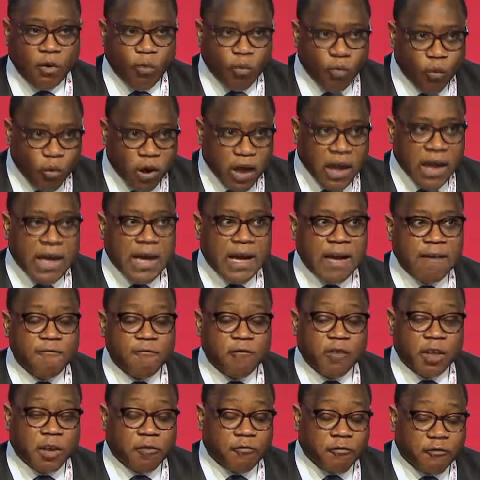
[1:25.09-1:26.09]
where,
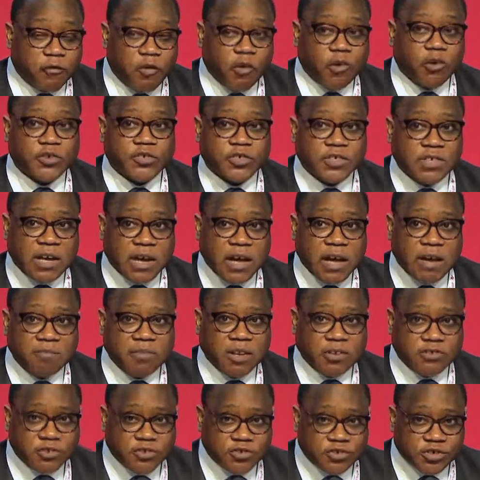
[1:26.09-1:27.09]
for the first time,
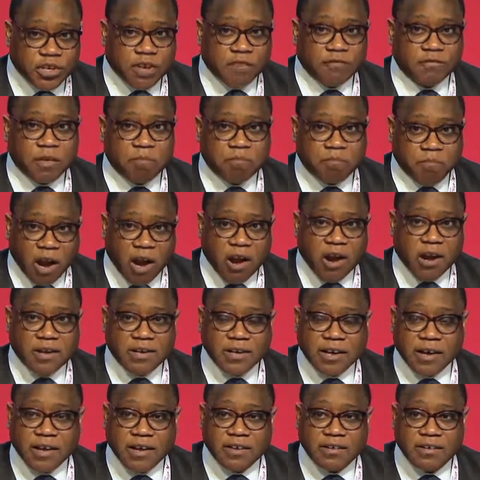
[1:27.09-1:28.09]
there's a shift in
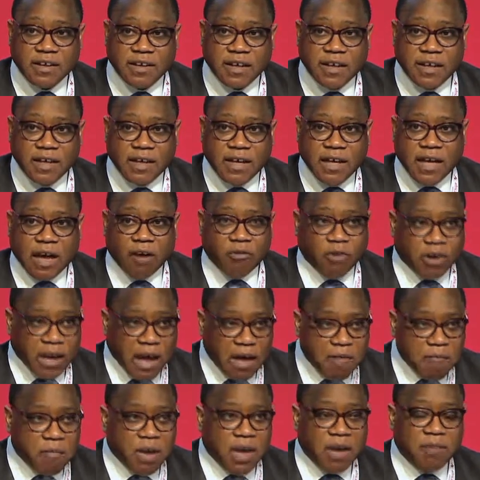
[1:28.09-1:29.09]
paradigm. And what
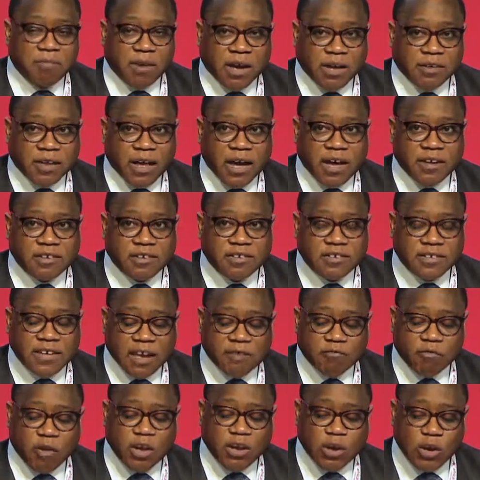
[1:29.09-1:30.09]
I mean by that is
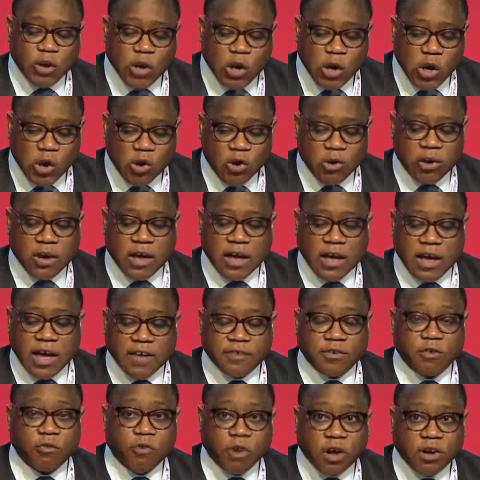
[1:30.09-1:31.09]
that when you look
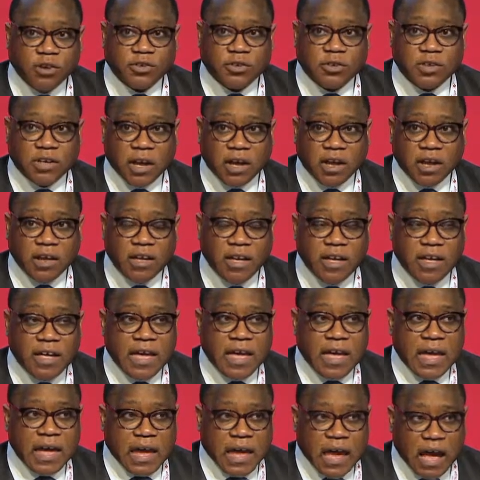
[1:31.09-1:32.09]
at the world today,
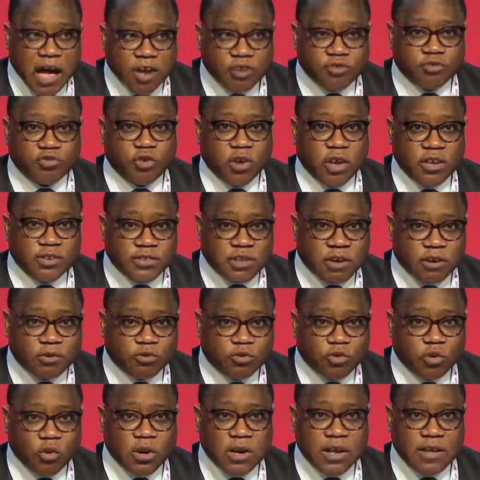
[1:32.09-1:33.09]
countries
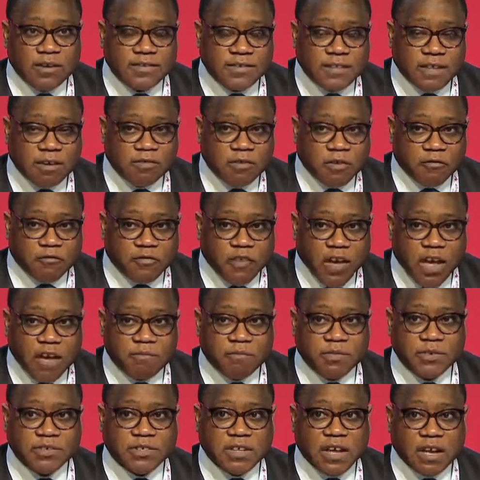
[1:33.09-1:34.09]
controlling
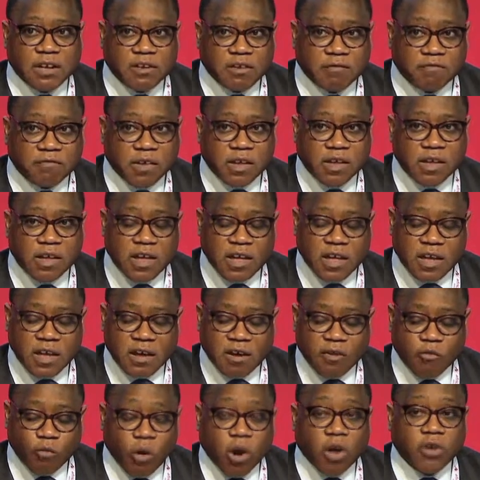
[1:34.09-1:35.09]
75% of the
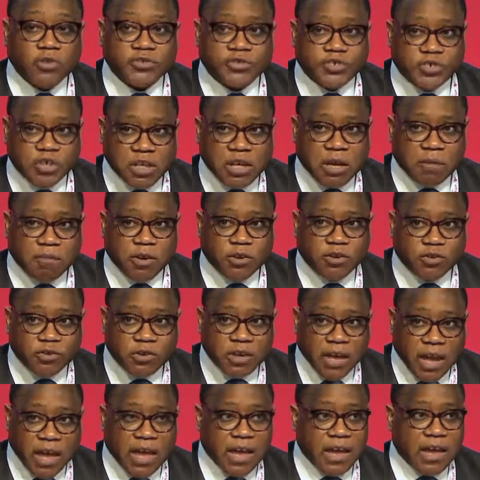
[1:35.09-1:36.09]
world's GDP
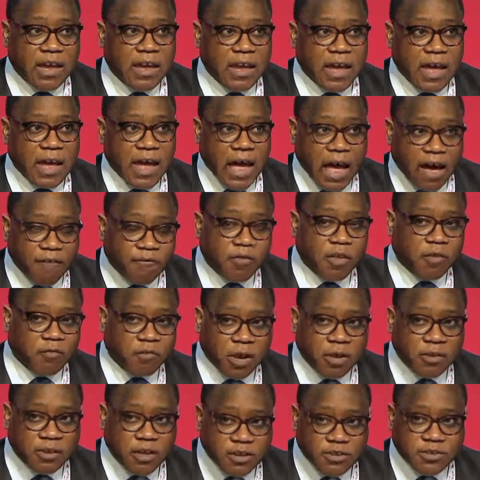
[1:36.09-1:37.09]
today have
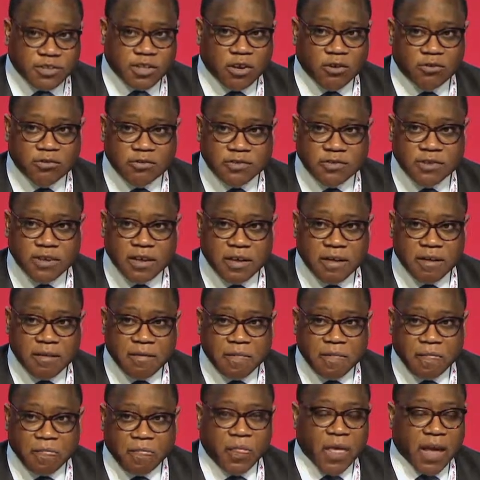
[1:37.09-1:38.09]
different issues.
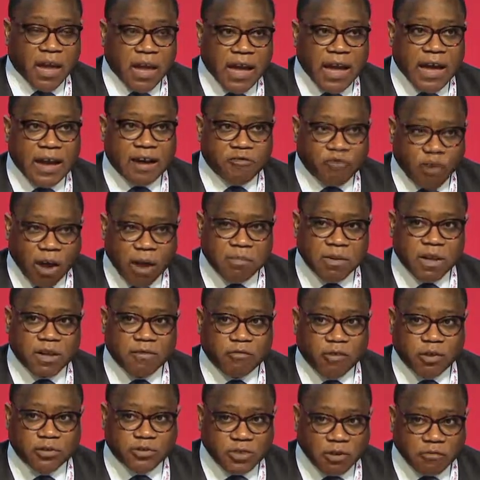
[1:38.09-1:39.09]
They are
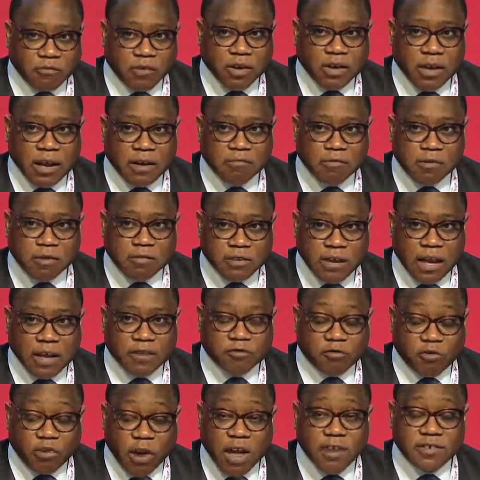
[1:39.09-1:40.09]
grappling with sovereign
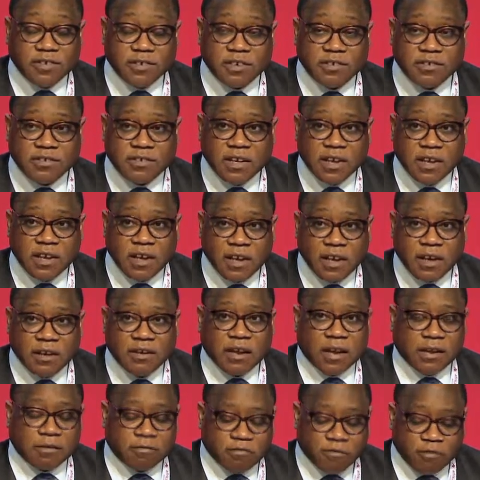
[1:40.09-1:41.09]
debt crisis.
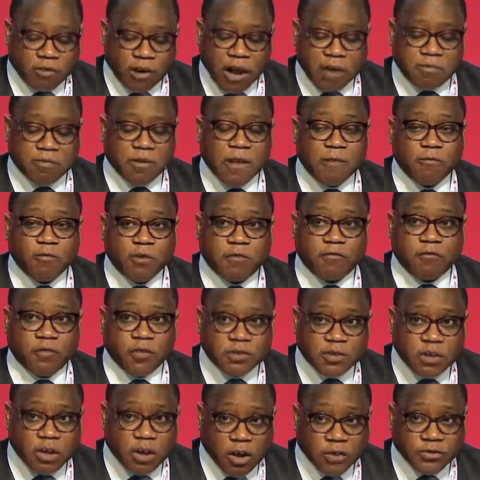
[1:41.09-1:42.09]
They're grappling with
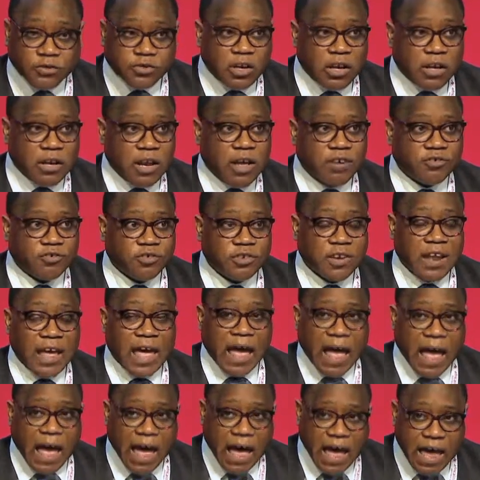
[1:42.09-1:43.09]
fiscal consolidation,
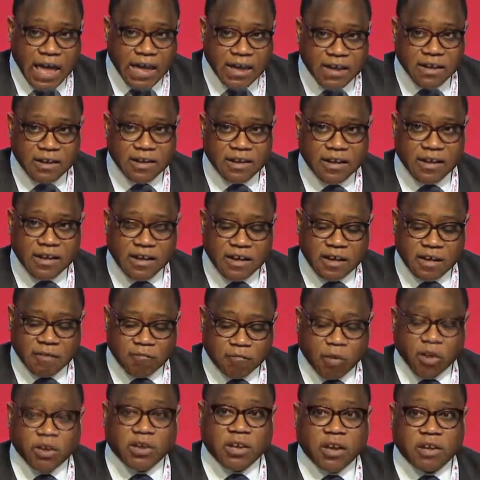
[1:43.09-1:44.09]
high
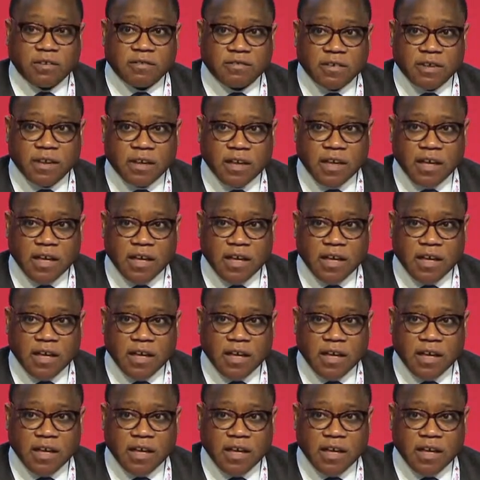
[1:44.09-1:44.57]
budget